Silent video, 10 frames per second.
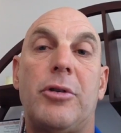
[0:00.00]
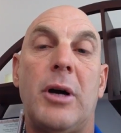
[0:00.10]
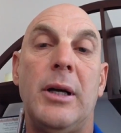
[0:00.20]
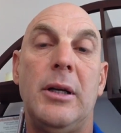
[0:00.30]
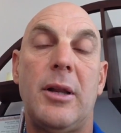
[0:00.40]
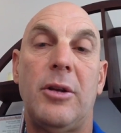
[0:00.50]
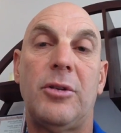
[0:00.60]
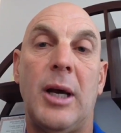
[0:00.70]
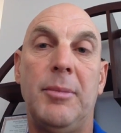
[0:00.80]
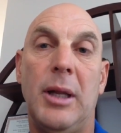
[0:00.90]
training to the
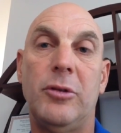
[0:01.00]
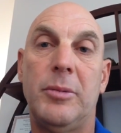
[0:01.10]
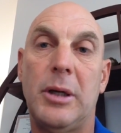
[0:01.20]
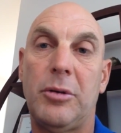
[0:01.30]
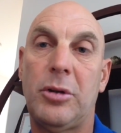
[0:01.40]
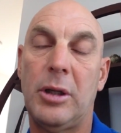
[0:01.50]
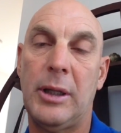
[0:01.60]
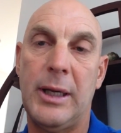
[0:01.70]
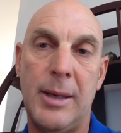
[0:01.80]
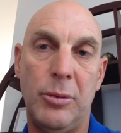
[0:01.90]
same level, but I was
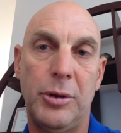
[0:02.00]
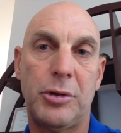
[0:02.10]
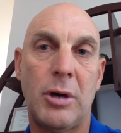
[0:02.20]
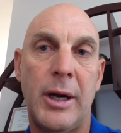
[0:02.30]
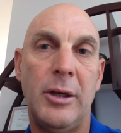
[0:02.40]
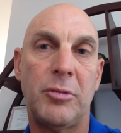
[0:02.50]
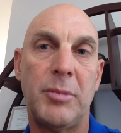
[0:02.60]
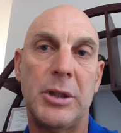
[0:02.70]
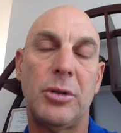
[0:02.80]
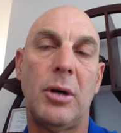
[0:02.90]
certainly able to train as
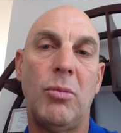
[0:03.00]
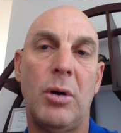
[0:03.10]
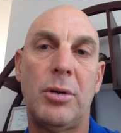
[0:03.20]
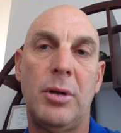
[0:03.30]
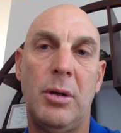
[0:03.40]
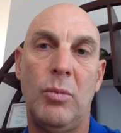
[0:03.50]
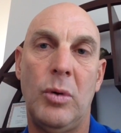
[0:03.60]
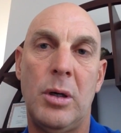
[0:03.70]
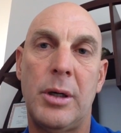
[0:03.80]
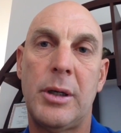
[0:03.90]
much as I wanted and
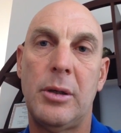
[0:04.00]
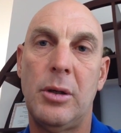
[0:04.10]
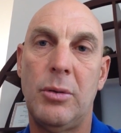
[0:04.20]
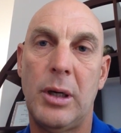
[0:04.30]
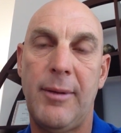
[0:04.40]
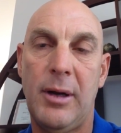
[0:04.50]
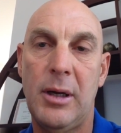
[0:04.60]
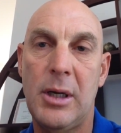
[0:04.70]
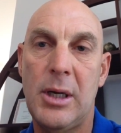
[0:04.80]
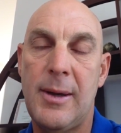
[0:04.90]
work and do whatever
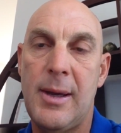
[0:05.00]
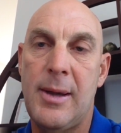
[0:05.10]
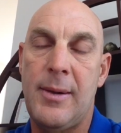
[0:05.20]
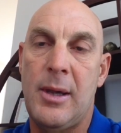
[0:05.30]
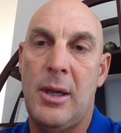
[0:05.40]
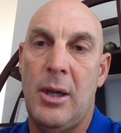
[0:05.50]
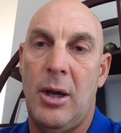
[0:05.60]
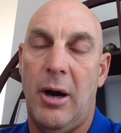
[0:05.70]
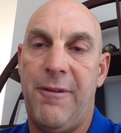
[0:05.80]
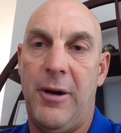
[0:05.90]

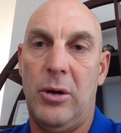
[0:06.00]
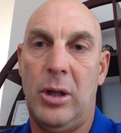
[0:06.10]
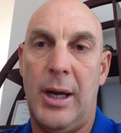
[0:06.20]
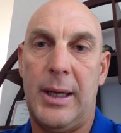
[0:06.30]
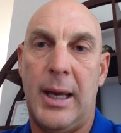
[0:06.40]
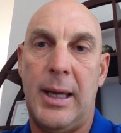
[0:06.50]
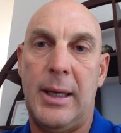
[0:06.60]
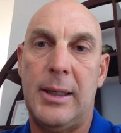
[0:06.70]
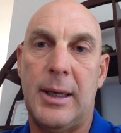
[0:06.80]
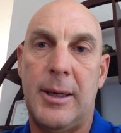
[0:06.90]
I felt like,
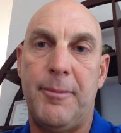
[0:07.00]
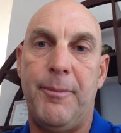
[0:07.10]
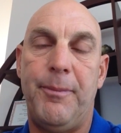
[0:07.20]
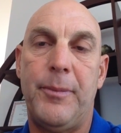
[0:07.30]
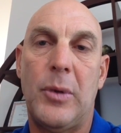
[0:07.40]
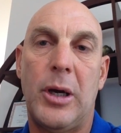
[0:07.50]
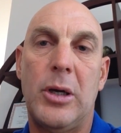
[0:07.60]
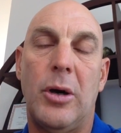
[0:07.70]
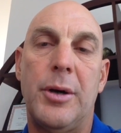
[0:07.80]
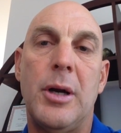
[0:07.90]
and um, I
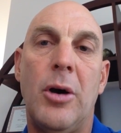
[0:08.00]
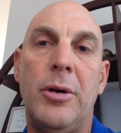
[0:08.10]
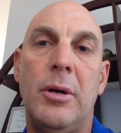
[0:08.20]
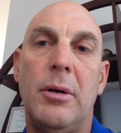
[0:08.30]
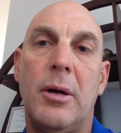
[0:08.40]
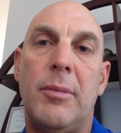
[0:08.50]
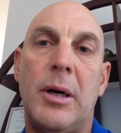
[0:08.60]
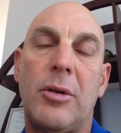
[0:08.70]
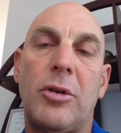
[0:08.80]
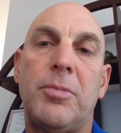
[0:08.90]
got known
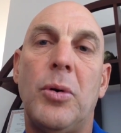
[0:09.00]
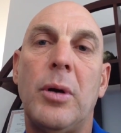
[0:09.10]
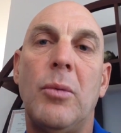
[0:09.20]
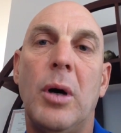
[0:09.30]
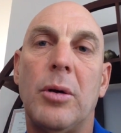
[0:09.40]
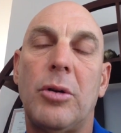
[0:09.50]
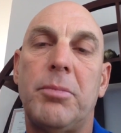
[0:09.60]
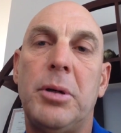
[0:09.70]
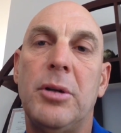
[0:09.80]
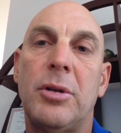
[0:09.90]
amongst the sporting world as a
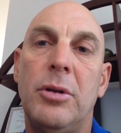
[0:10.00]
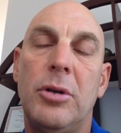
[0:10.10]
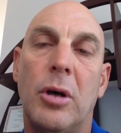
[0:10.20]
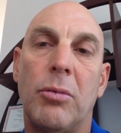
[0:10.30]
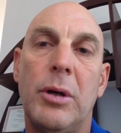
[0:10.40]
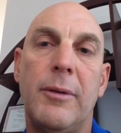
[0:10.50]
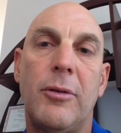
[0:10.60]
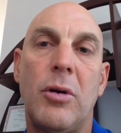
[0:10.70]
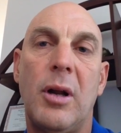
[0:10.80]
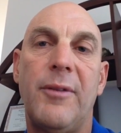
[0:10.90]
person who got rid of
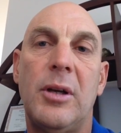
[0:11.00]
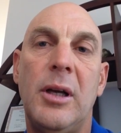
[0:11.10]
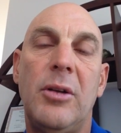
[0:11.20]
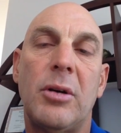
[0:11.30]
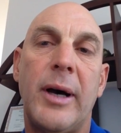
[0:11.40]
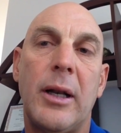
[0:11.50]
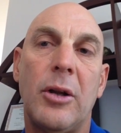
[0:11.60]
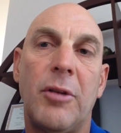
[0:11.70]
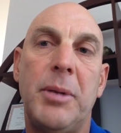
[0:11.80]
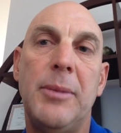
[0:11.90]
chronic fatigue. So I had a
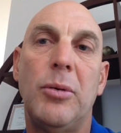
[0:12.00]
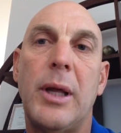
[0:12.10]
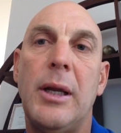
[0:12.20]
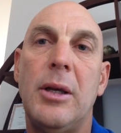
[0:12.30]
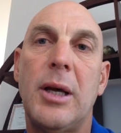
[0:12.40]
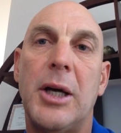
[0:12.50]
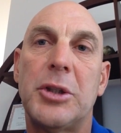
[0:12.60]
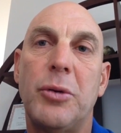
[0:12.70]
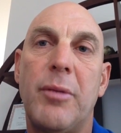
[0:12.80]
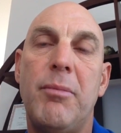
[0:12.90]
lot of people get in
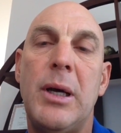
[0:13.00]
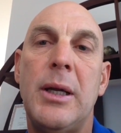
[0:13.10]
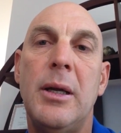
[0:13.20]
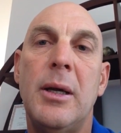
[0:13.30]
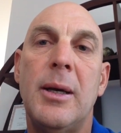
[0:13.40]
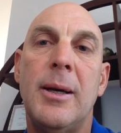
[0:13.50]
touch with me,